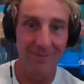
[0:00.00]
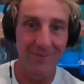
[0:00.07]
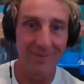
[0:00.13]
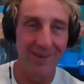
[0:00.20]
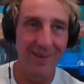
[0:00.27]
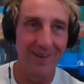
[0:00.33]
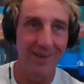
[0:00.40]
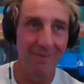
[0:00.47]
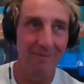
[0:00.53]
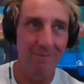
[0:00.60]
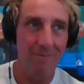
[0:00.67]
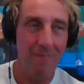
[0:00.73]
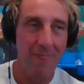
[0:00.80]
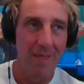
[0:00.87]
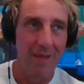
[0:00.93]
Um,
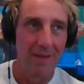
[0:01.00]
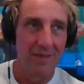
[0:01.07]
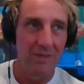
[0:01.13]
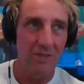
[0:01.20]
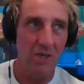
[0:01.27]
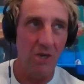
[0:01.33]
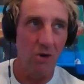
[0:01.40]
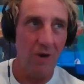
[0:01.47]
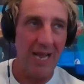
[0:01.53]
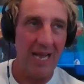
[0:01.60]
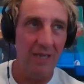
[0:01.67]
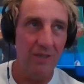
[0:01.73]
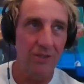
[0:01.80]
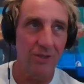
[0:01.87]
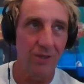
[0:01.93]
so
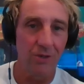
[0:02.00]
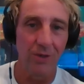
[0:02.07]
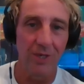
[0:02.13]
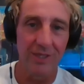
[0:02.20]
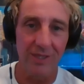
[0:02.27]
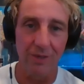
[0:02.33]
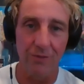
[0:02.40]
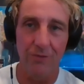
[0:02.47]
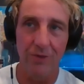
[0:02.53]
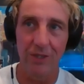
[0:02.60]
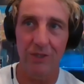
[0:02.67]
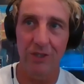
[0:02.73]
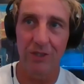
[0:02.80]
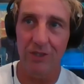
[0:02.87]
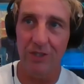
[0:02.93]
as you increase the
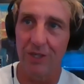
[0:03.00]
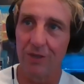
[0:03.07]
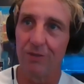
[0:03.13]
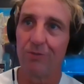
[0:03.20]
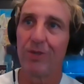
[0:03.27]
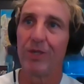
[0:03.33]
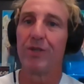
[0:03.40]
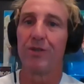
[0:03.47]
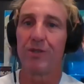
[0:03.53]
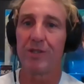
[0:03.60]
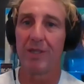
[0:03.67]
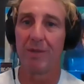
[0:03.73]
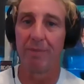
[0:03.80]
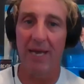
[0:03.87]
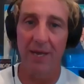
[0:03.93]
efficiency, you reduce the
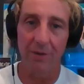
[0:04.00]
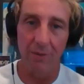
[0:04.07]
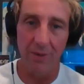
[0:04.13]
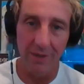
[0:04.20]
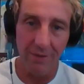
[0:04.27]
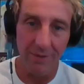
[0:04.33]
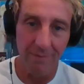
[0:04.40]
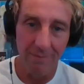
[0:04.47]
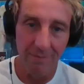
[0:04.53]
bandwidth.